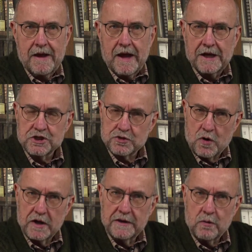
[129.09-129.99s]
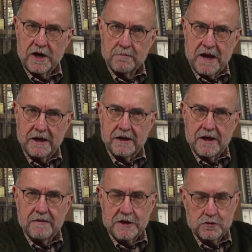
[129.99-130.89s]
I strongly recommend
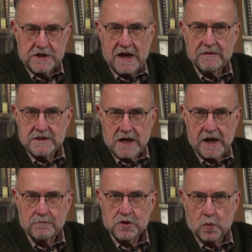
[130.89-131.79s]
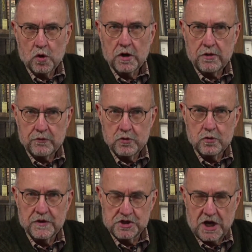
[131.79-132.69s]
that you take the time to work
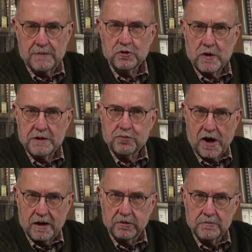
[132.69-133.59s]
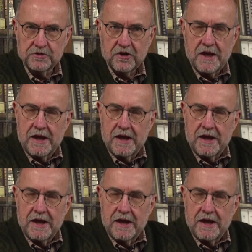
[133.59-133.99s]
through the chapter end problems